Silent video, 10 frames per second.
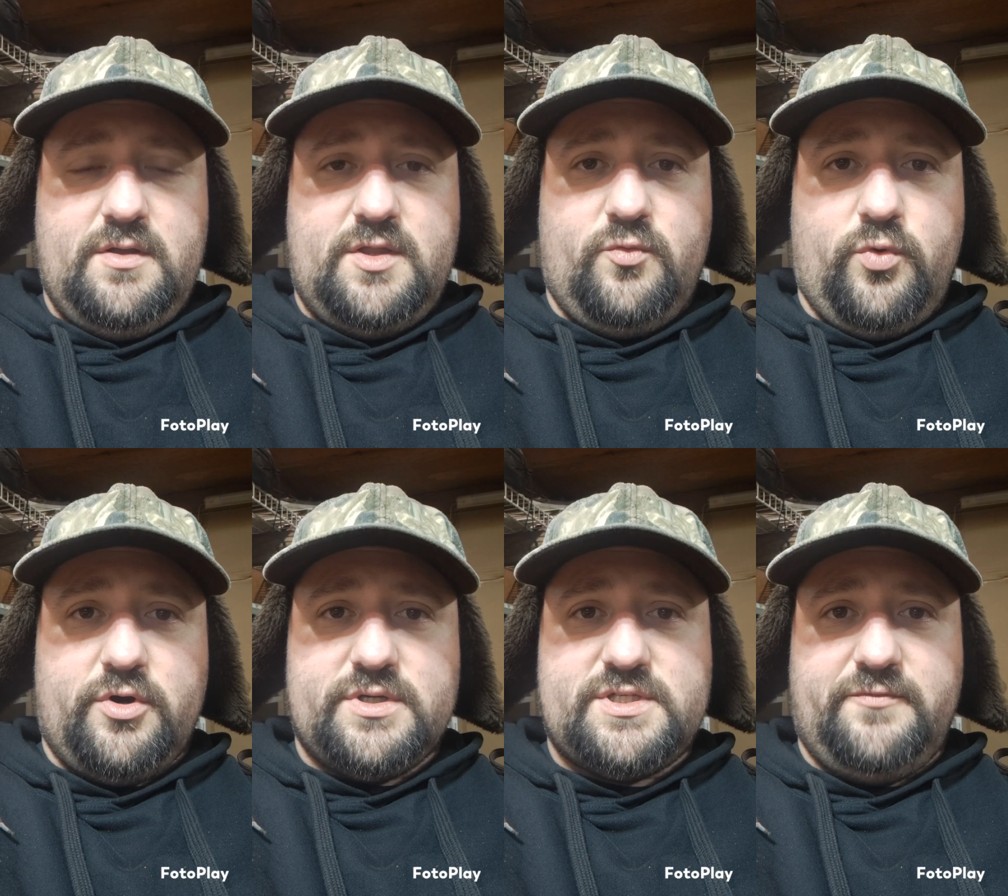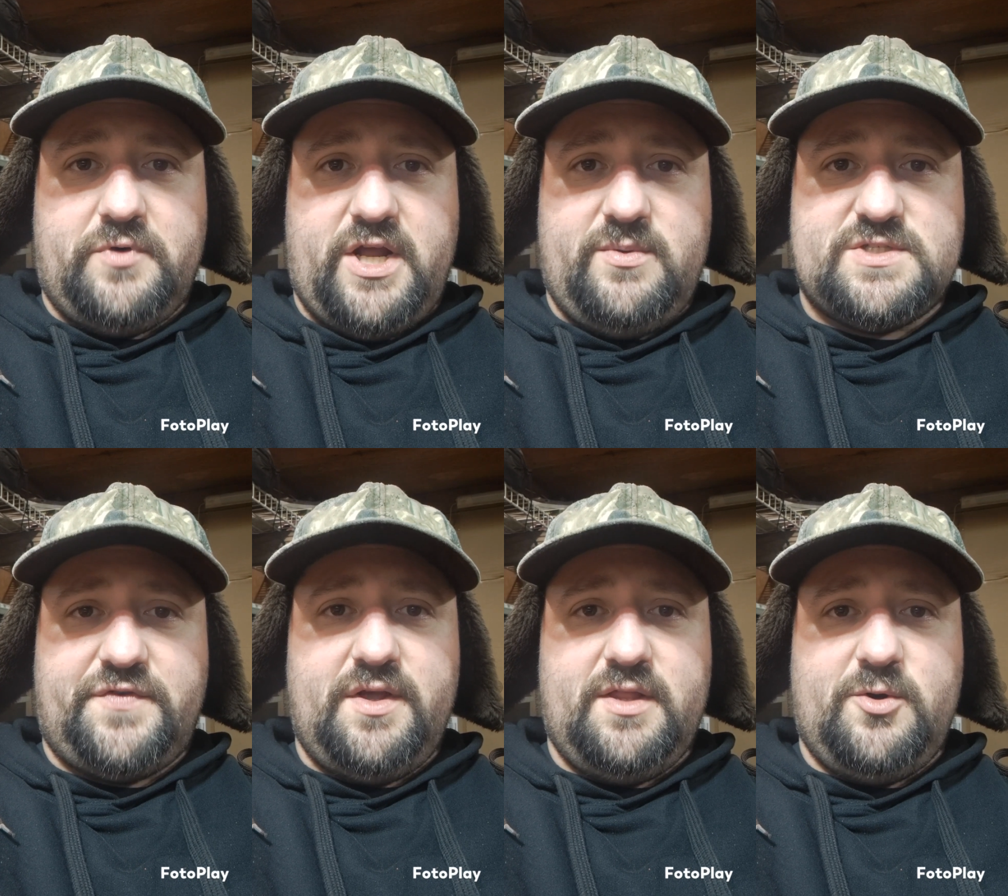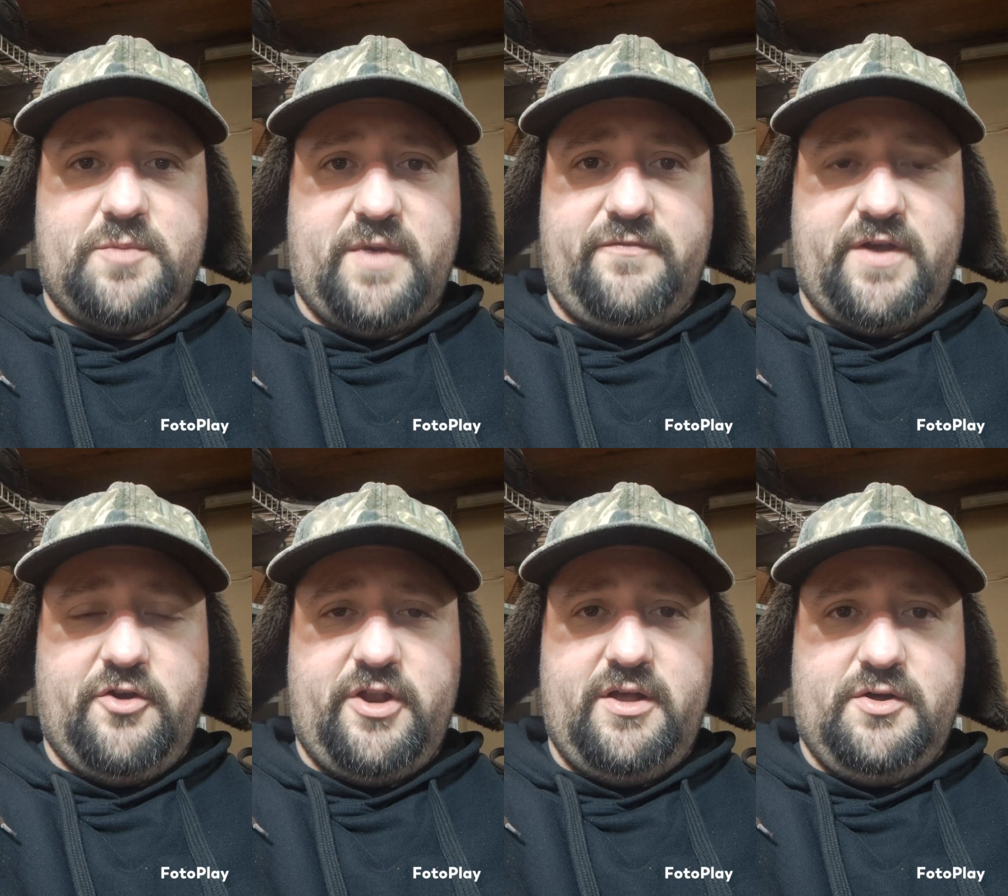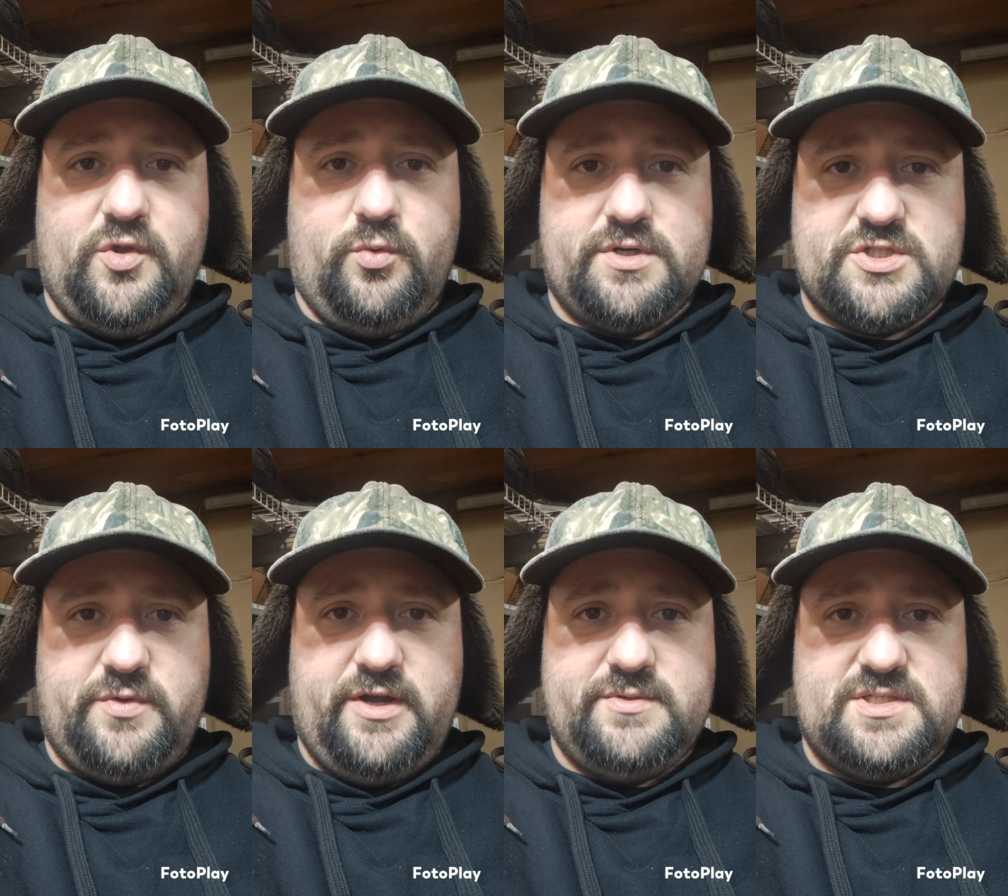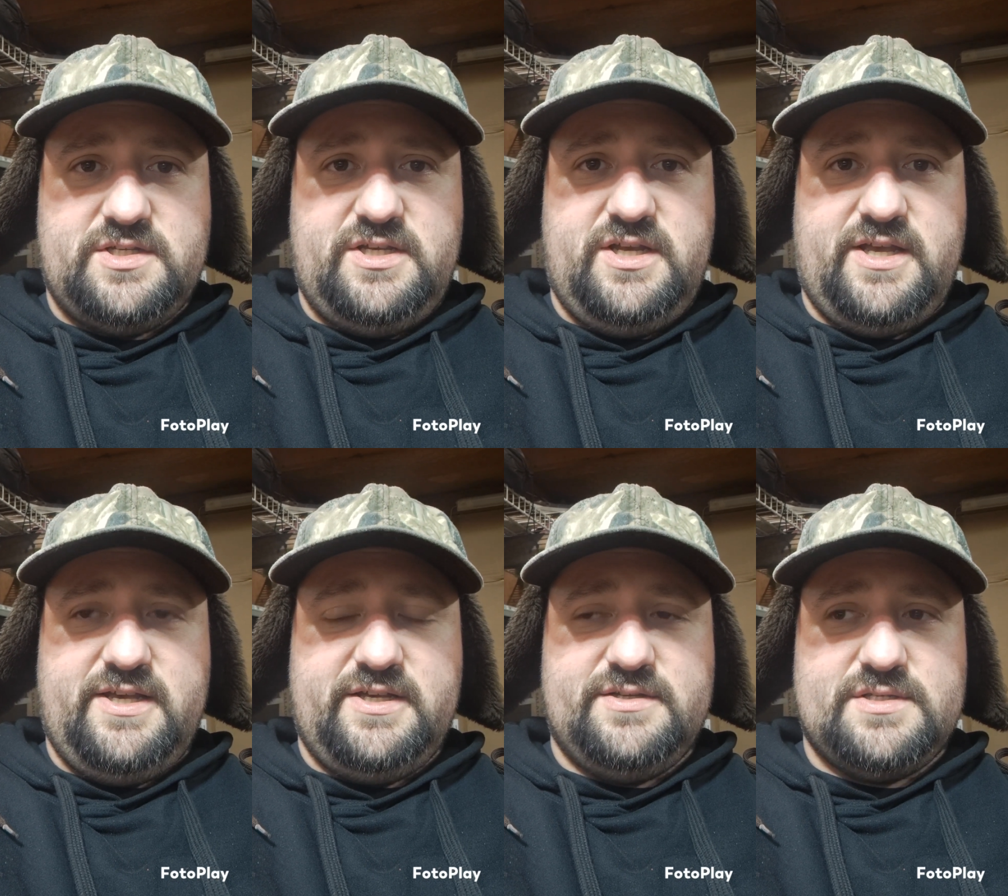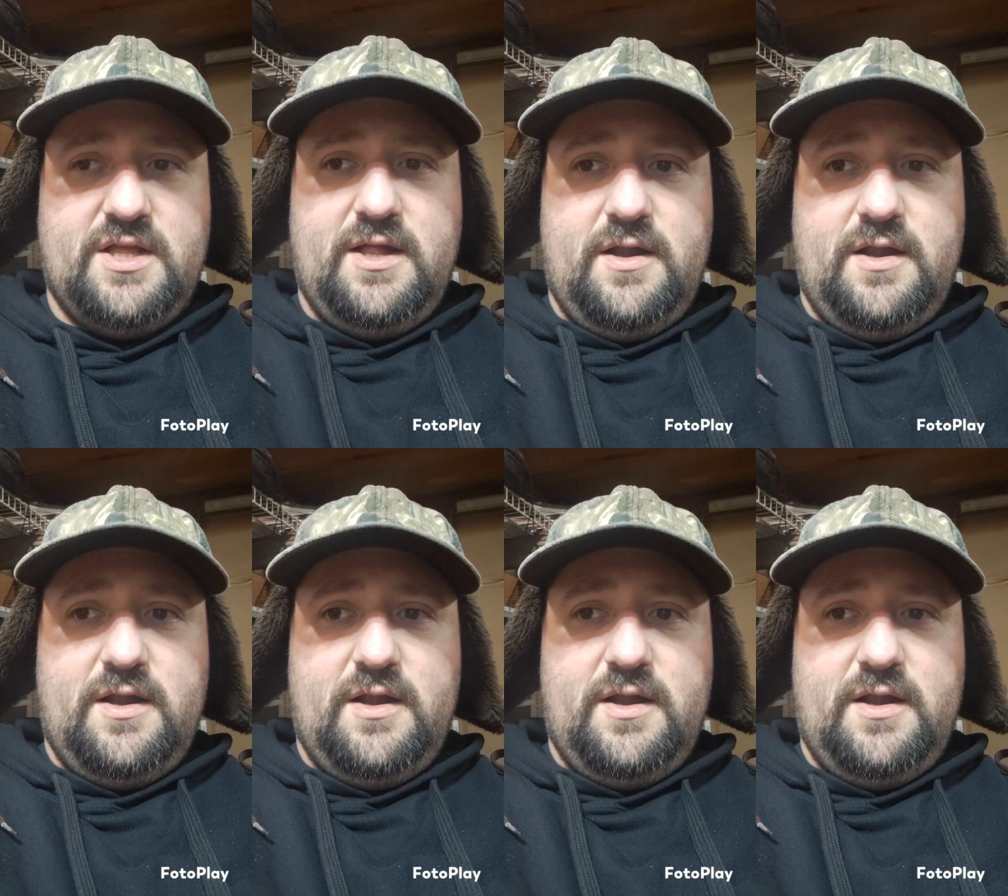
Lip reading: the worst of what I was feeling with my fingernail and the worst of what I was seeing is